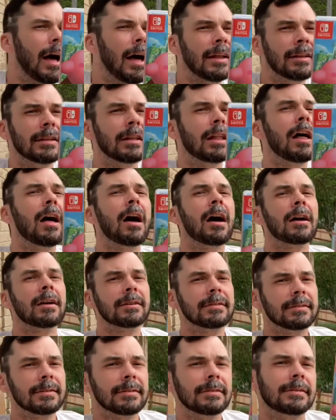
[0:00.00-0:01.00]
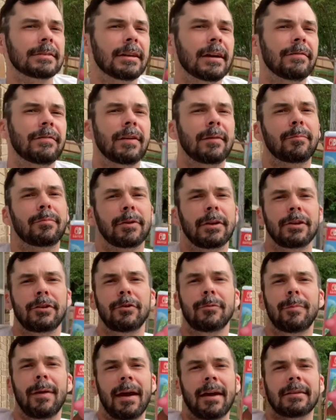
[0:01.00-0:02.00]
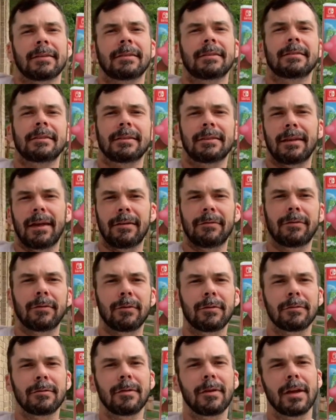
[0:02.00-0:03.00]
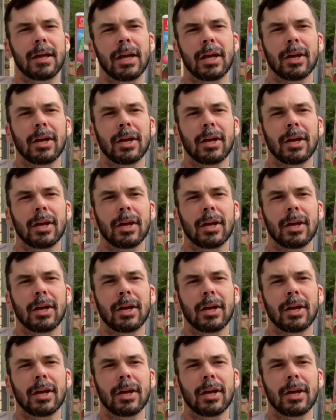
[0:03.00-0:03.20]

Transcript: unlocks and stuff that bring you back to the level,